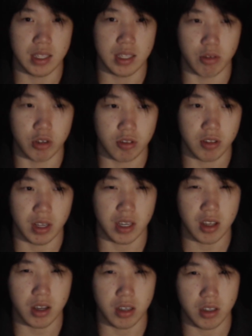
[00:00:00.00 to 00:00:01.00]
They were just like,
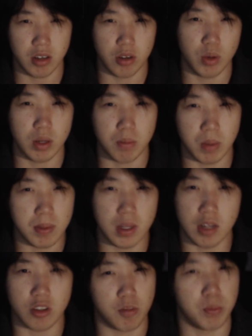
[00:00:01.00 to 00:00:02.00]
you know what? Maybe
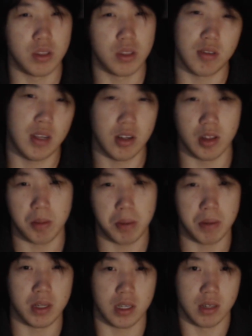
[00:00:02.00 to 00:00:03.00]
I'll just put this out in the
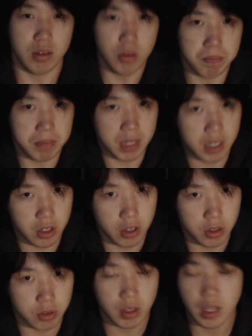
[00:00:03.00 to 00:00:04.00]
public, and oh, there it
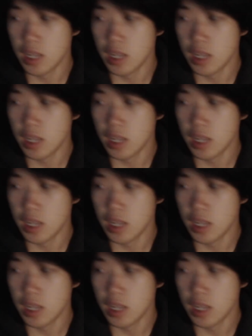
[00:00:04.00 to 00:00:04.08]
goes.